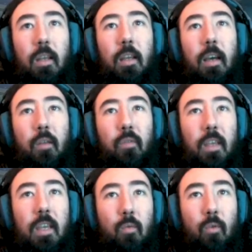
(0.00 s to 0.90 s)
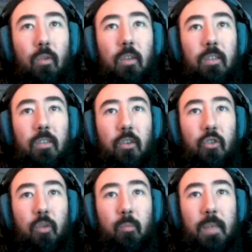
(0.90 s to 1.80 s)
And if they equal, it's going to
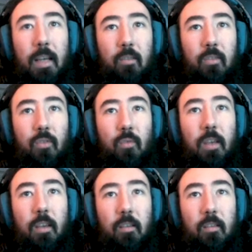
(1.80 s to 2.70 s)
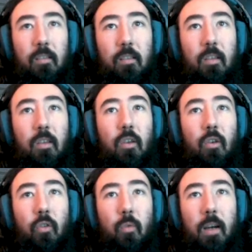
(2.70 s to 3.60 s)
jump down to here.
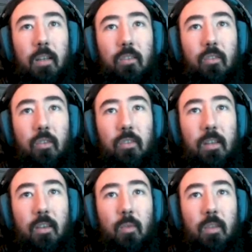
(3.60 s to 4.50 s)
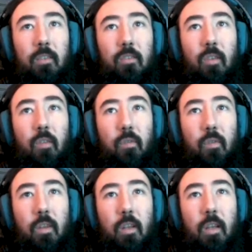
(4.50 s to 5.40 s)
Otherwise, it'll continue with this stuff.
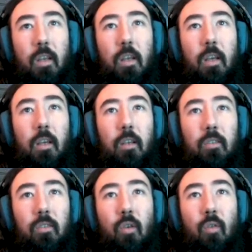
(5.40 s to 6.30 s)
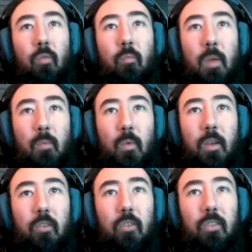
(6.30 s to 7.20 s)
So maybe we
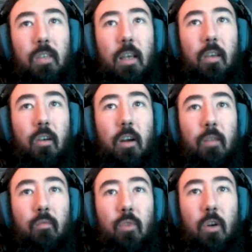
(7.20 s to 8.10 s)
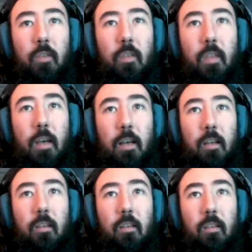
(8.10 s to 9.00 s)
could just say, alright, rather
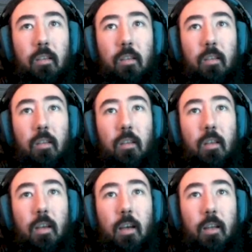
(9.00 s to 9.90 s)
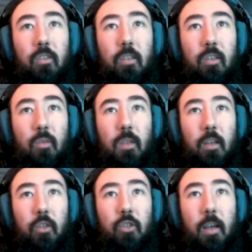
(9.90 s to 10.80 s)
than actually doing
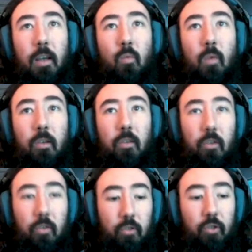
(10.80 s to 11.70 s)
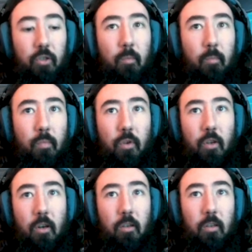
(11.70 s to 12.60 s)
that check, why don't you just jump
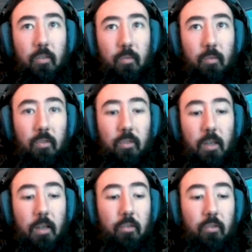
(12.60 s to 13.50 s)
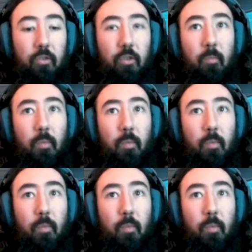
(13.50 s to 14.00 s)
regardless? We'll just say, just jump.